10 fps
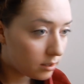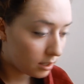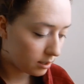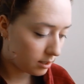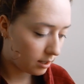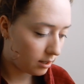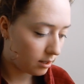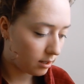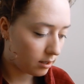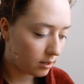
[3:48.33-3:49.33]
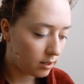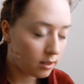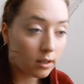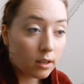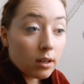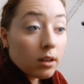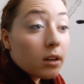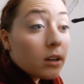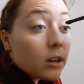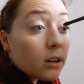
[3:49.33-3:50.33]
Just in the
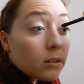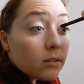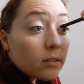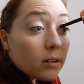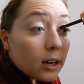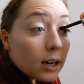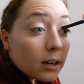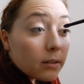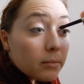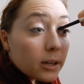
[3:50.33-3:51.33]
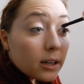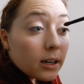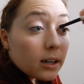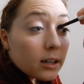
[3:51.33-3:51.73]
crack of my